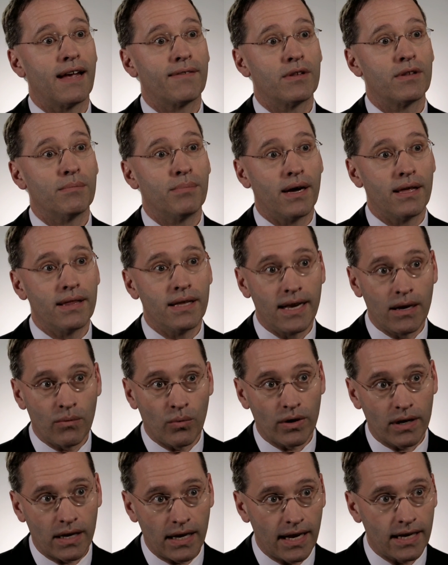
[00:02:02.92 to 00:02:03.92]
have to buy the
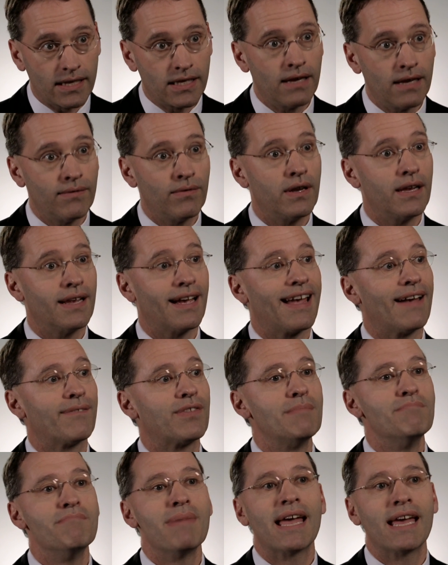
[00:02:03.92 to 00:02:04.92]
network connectivity, I have
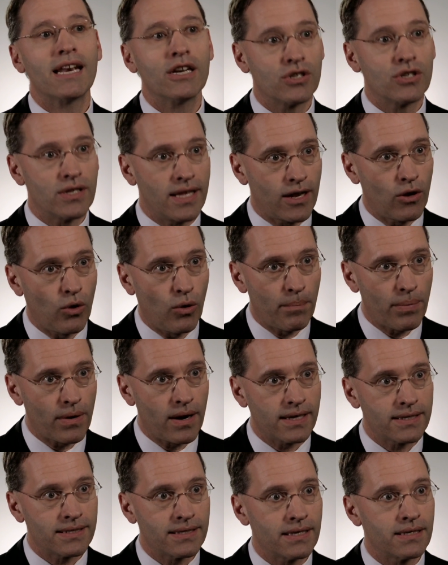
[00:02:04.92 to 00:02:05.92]
to manage that whole
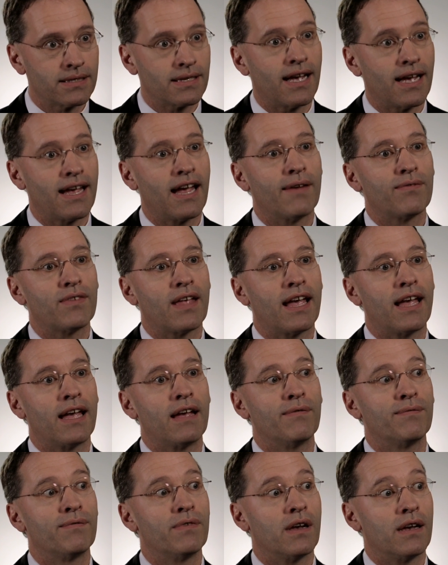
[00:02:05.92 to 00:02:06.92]
process, I have to
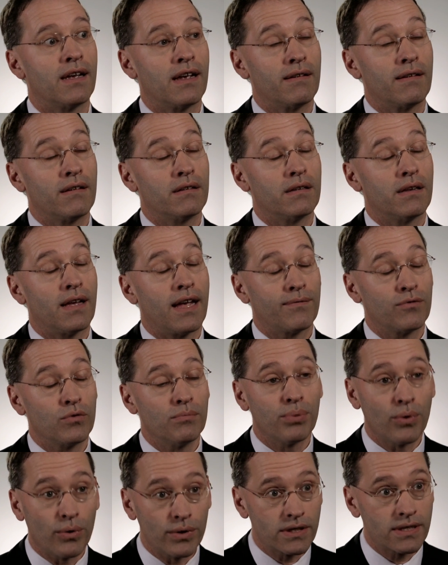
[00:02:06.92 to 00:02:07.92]
have, I have to
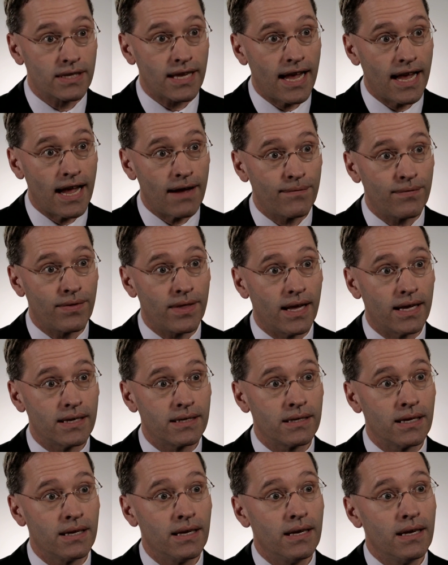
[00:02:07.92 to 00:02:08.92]
employ staff
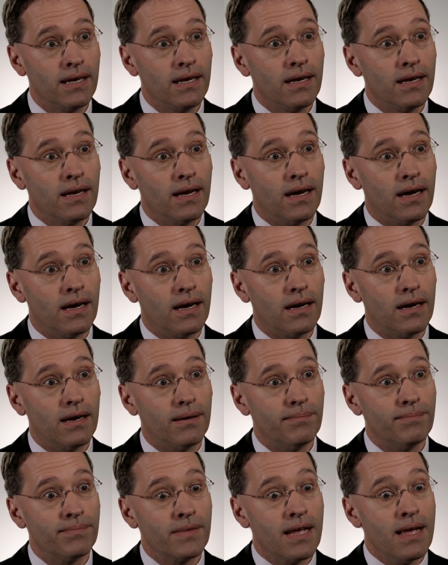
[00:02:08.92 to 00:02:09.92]
that
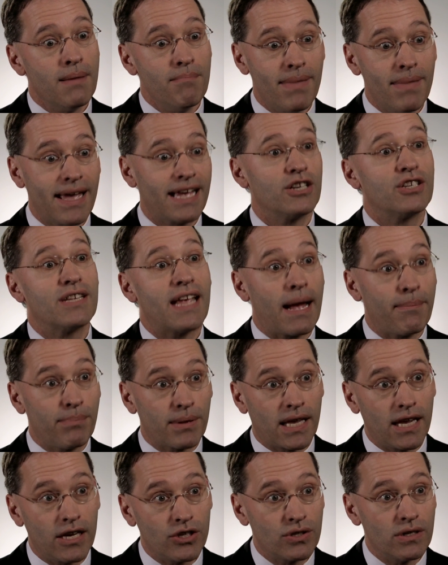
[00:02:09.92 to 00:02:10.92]
um, manage the
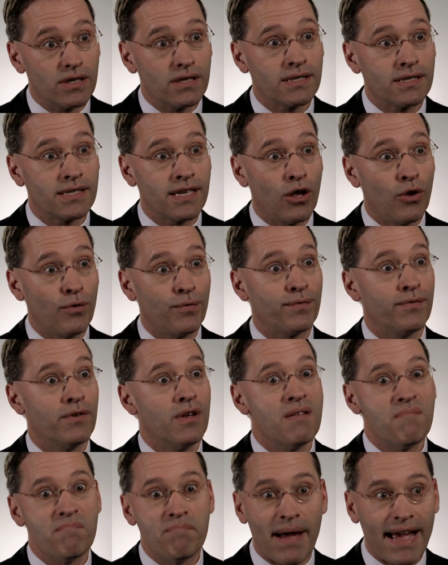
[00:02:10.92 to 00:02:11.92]
application itself,
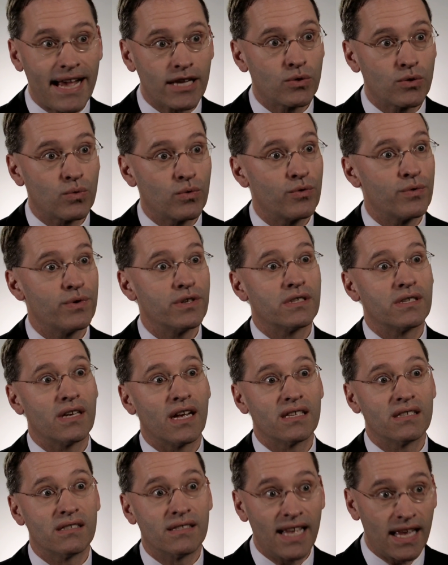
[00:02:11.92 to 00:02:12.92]
password
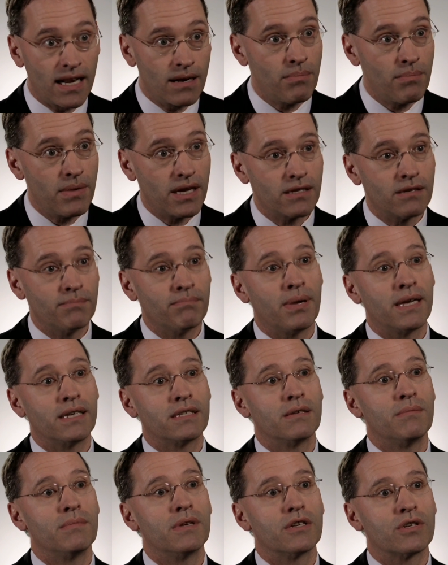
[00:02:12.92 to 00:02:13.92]
resets,
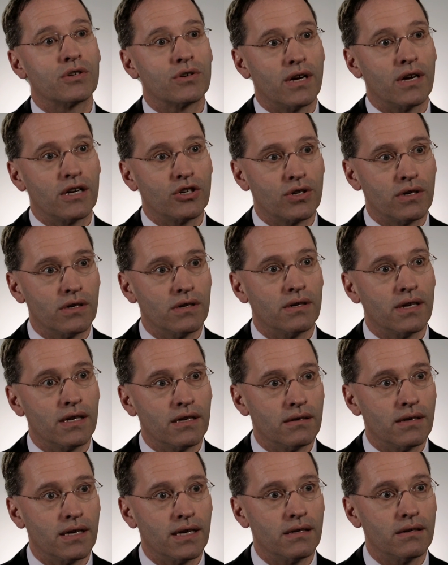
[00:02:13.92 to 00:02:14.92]
database administration,
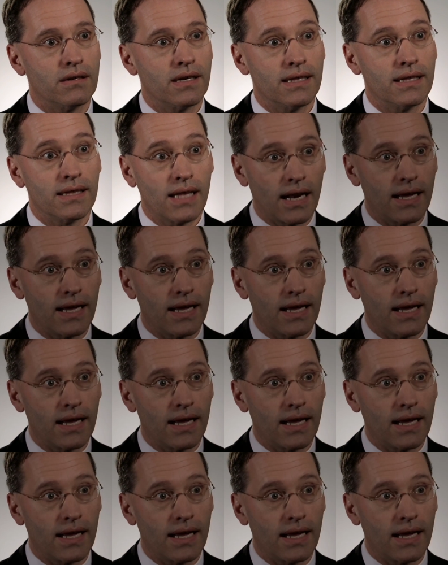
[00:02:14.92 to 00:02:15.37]
and, and, and the